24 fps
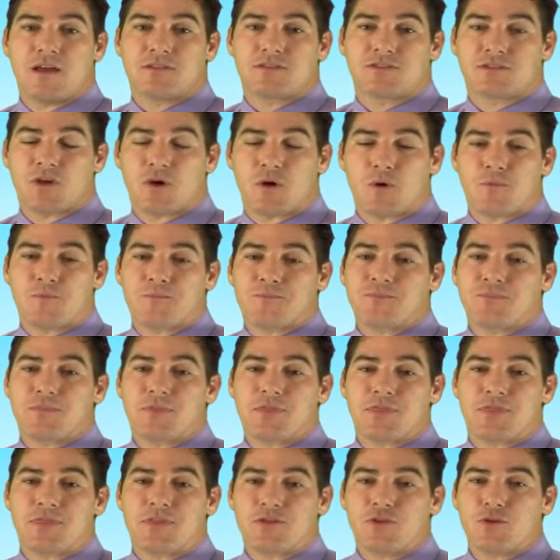So
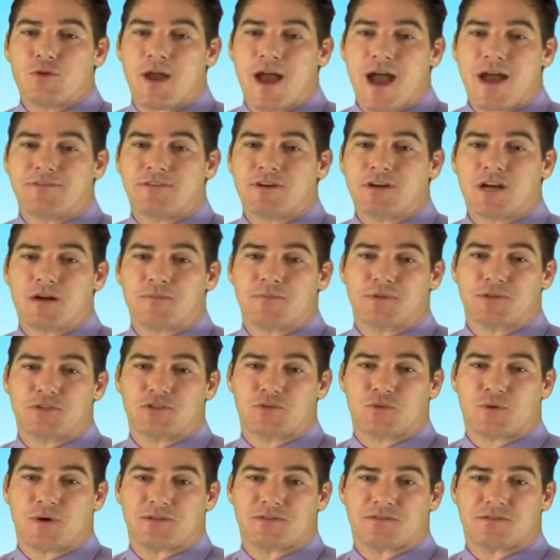you have a couple of
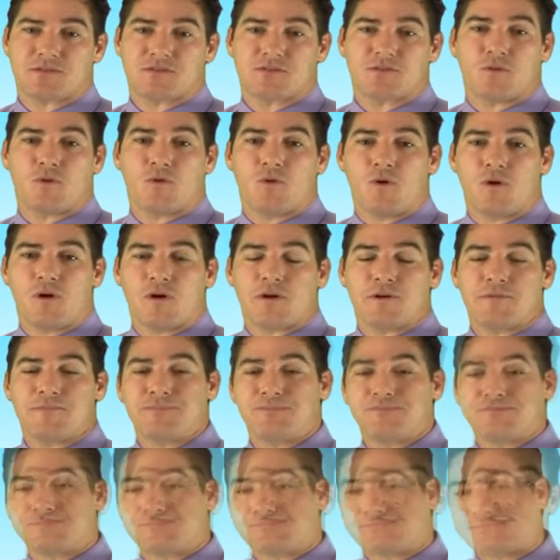choices, or
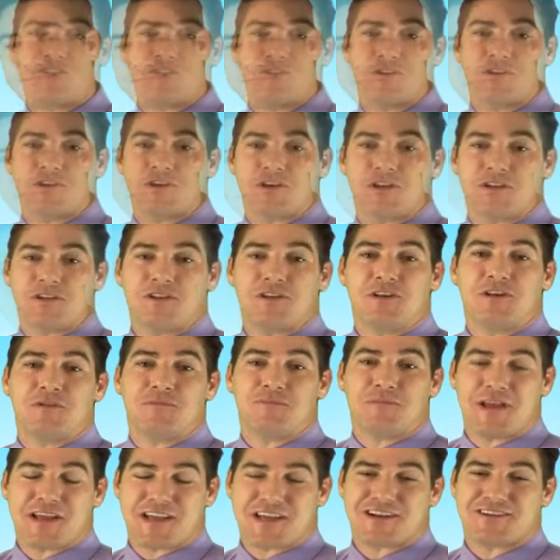you could
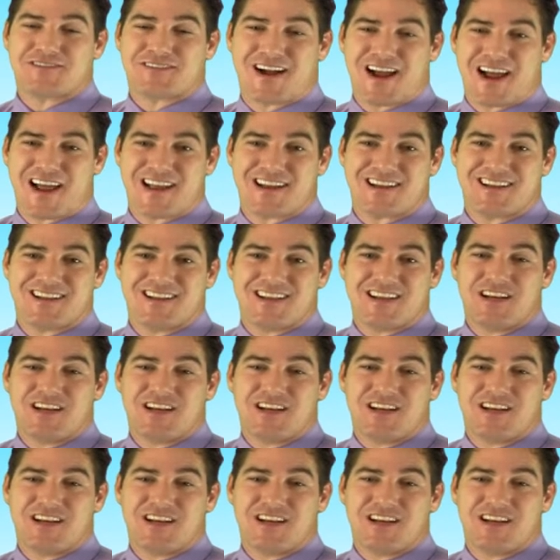make it right.